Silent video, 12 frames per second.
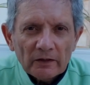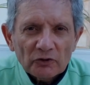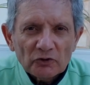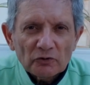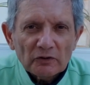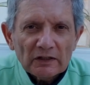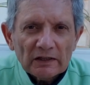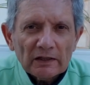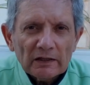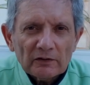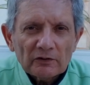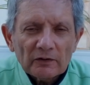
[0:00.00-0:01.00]
you
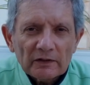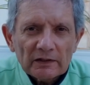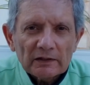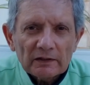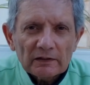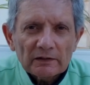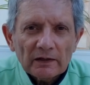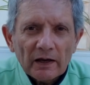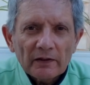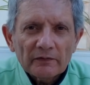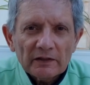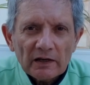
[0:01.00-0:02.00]
need to learn
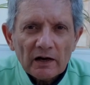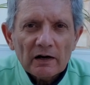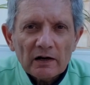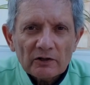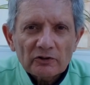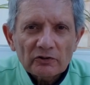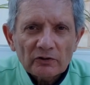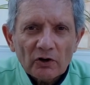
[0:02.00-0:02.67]
the art